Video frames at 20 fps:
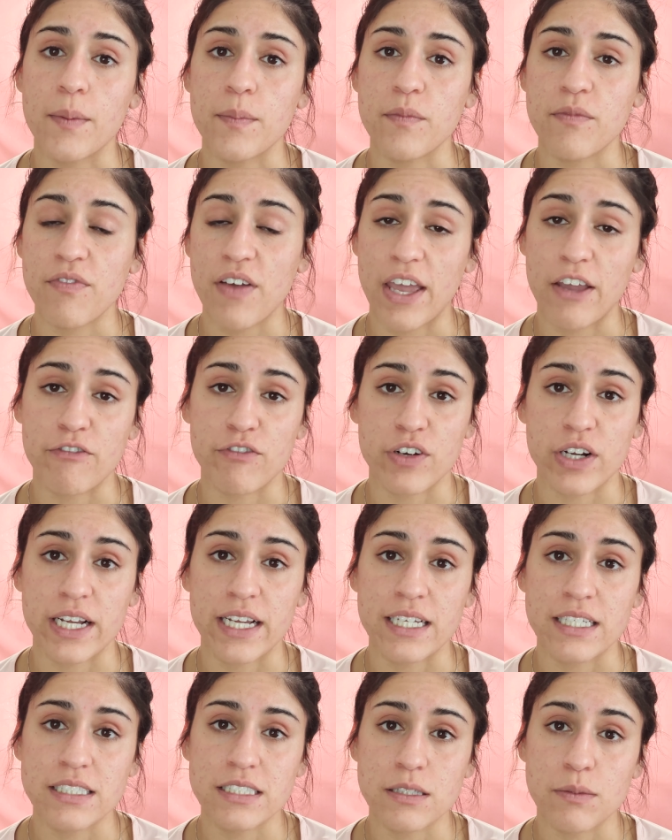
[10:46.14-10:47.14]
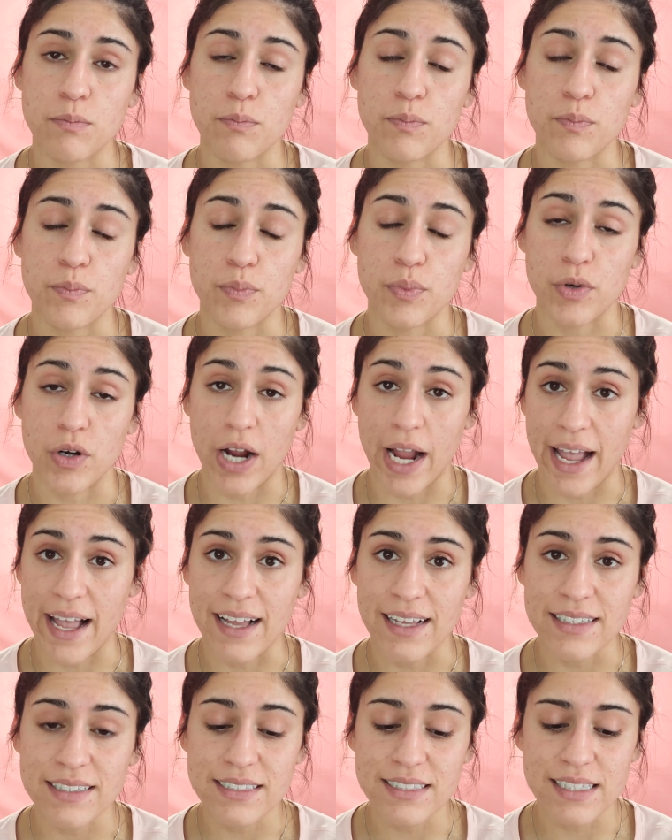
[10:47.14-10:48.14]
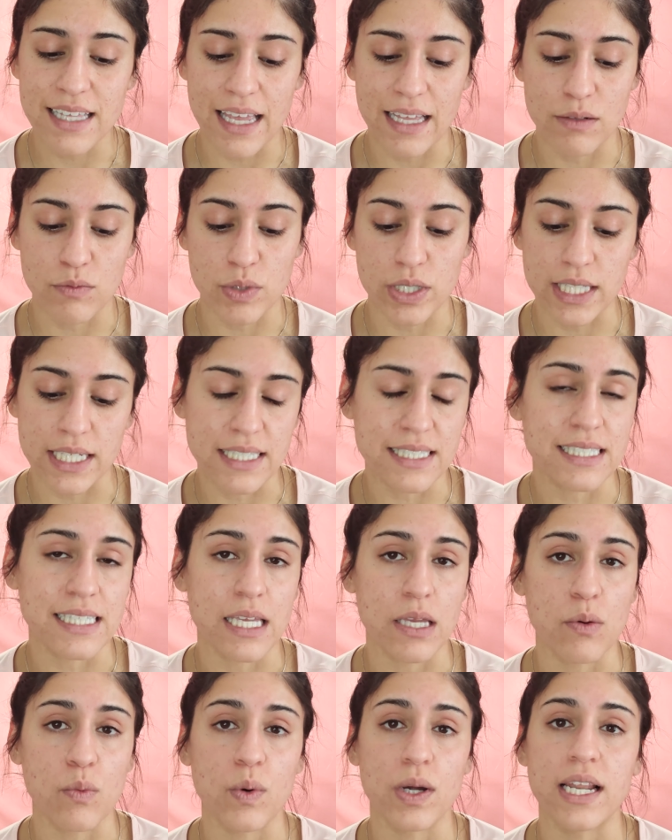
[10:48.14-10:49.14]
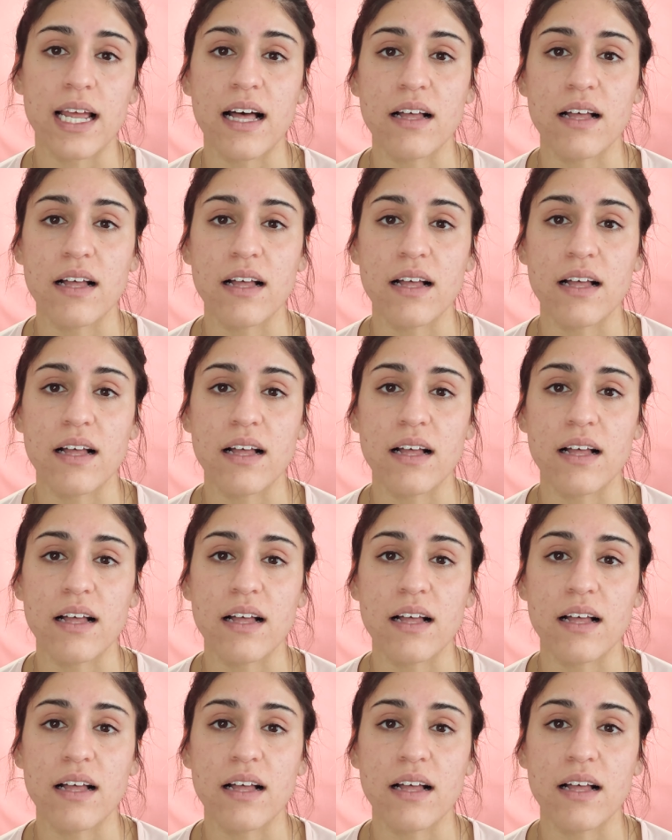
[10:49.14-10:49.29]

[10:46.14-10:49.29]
favorite brands and really see what